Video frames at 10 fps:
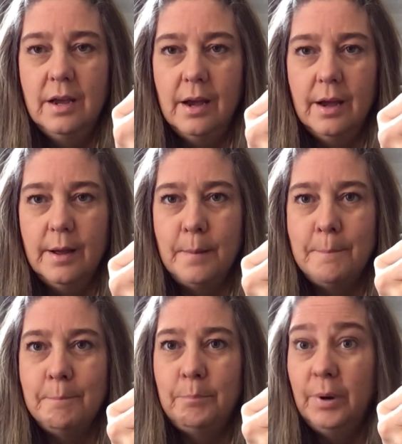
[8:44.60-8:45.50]
Um,
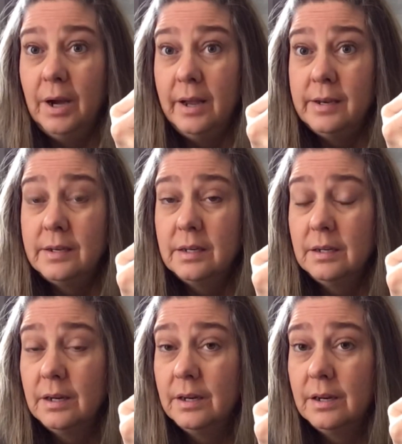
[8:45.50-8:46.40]
but
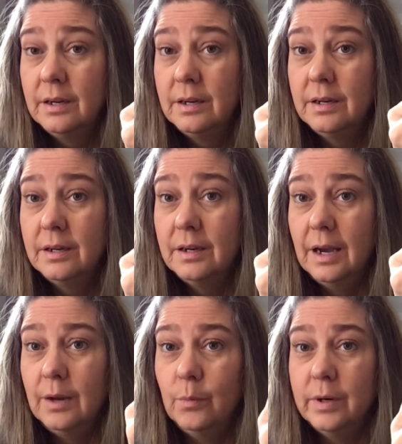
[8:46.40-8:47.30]

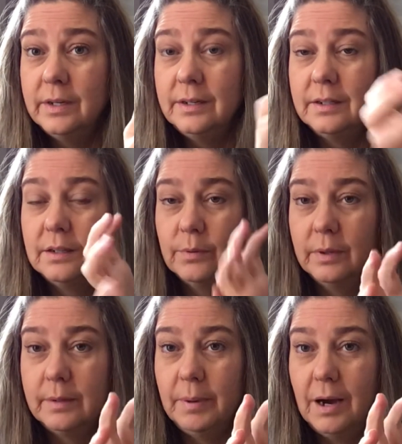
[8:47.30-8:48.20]
I wanted it to
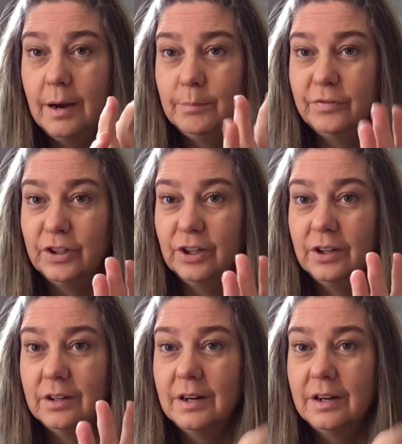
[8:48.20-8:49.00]
really pop for her.